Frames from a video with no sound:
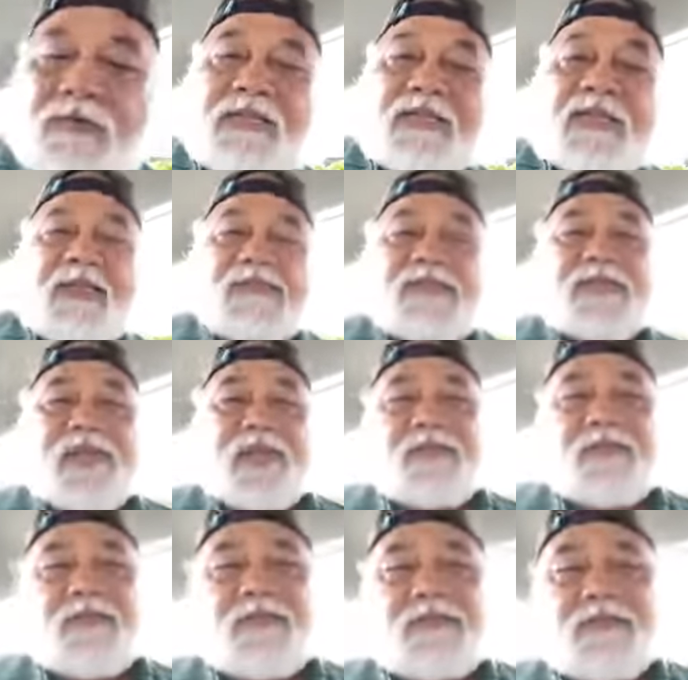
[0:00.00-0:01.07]
in that
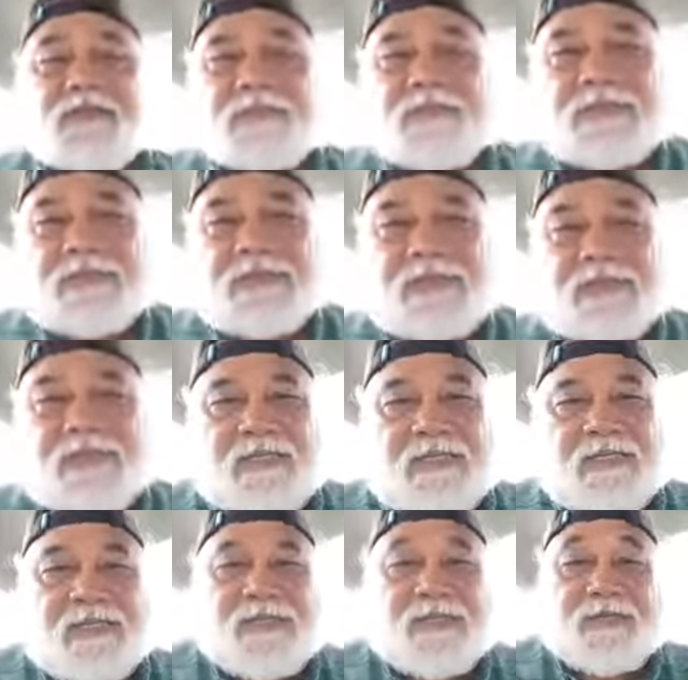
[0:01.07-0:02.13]
cycle.
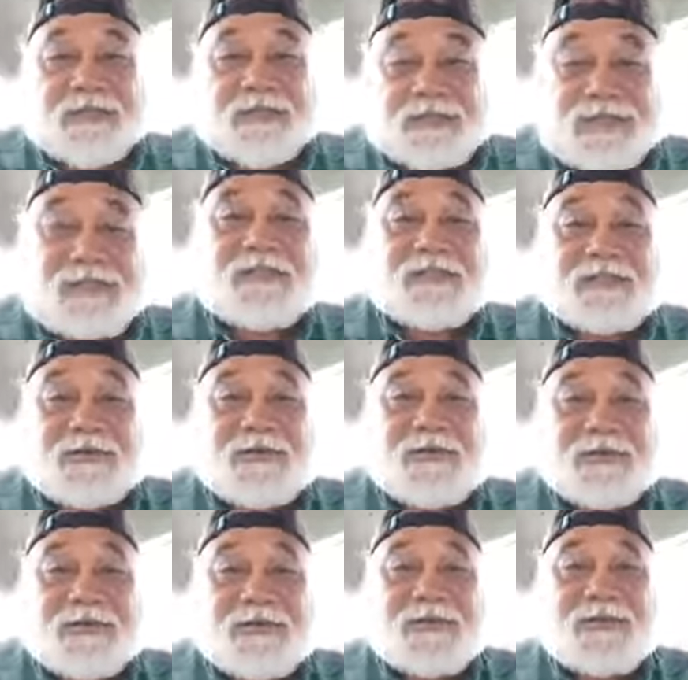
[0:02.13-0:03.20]
This is
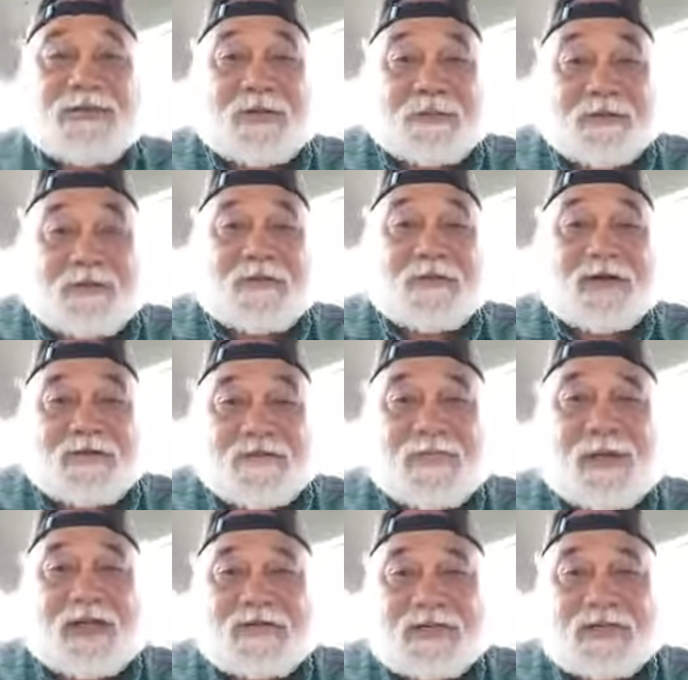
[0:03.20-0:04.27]
the period of
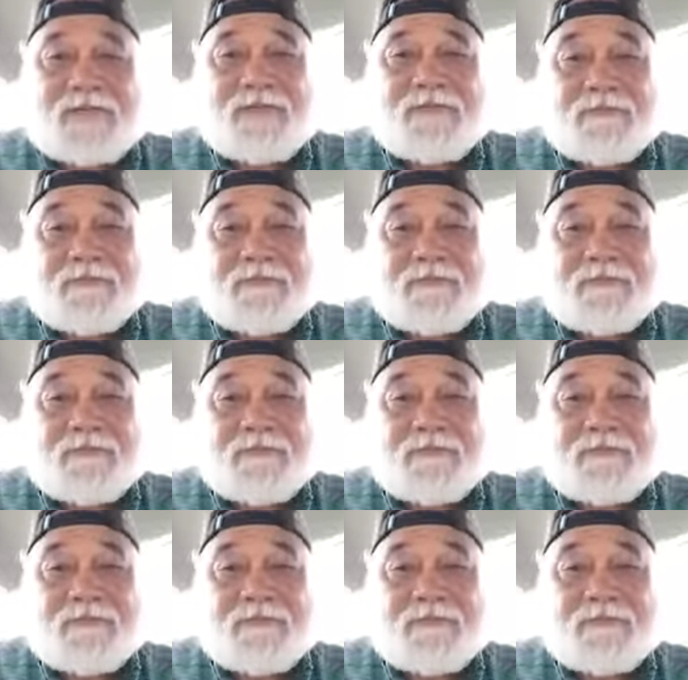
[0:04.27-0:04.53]
planting.